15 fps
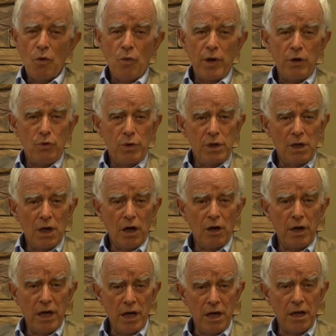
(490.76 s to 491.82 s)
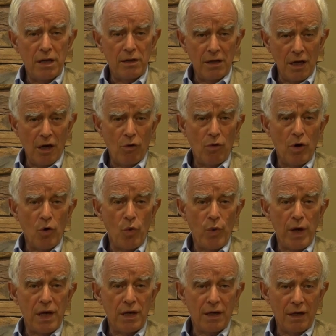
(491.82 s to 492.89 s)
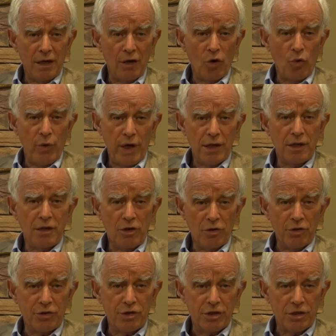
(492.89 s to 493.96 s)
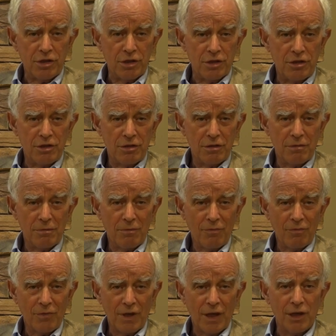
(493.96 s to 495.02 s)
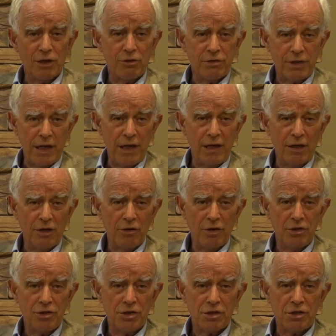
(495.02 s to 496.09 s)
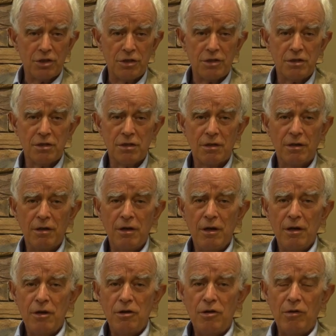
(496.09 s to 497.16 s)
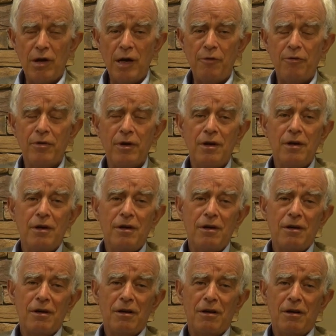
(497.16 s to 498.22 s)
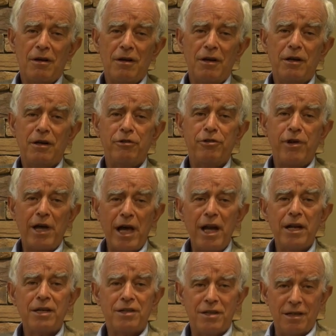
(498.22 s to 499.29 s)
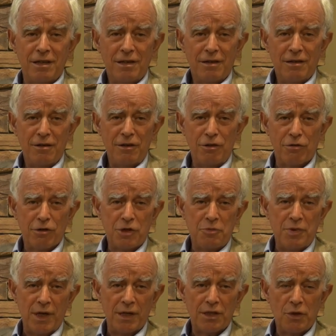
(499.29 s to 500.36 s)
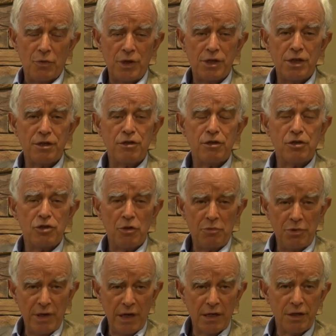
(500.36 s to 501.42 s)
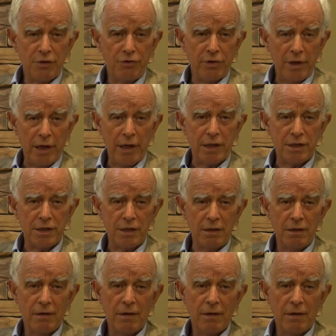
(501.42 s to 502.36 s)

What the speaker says: When we are here now awake in our waking consciousness, in our daily consciousness, you have a reality you experience, which is a subjective reality,